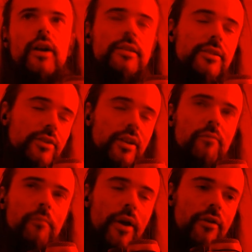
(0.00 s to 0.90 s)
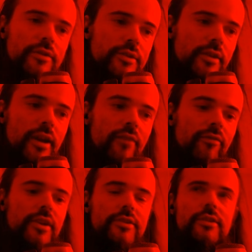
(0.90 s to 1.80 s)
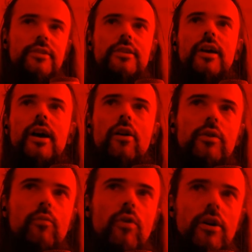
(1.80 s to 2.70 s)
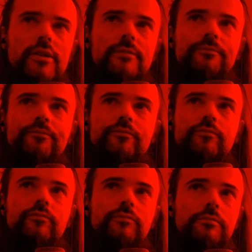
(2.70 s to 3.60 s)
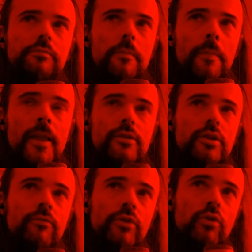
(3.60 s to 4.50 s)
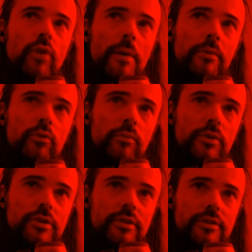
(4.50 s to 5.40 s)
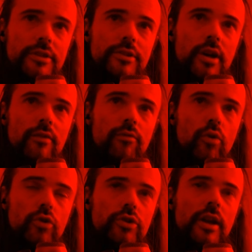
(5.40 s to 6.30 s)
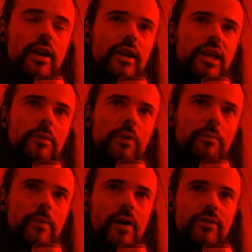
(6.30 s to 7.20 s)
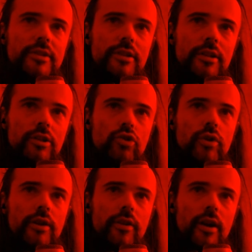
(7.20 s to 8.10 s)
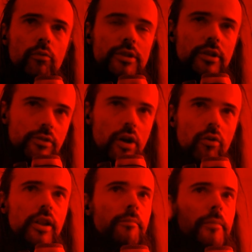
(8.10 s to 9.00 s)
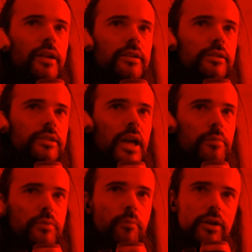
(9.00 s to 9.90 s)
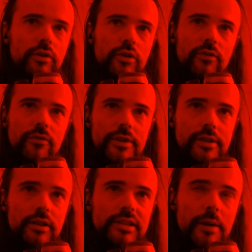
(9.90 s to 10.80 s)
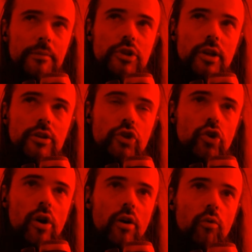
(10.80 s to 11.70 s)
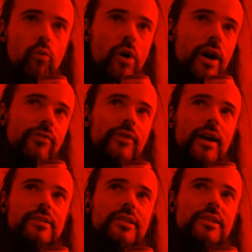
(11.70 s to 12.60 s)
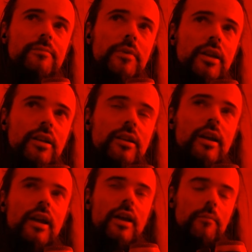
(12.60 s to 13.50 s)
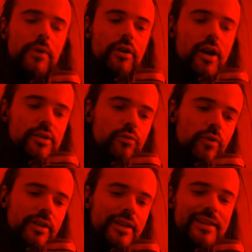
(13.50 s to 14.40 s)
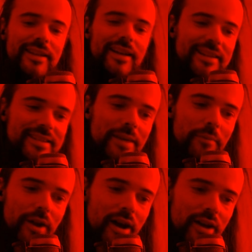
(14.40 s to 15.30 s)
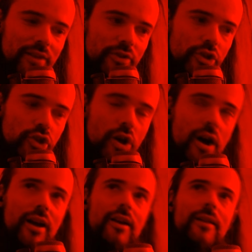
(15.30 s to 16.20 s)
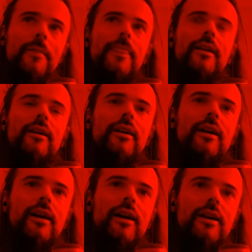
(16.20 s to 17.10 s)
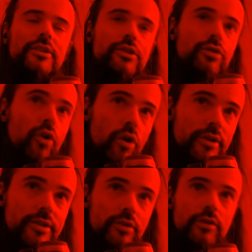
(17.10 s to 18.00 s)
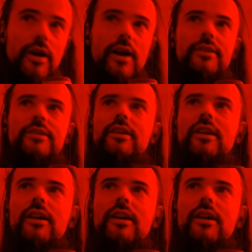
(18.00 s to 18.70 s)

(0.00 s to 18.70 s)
I did the comparison and this is how it works. So for the weapon, we're using the Starforge. Keep in mind there's a little trick here. We deal no elemental damage, but your physical damage can shock. What does this mean? Because we need some kind of shock source on us.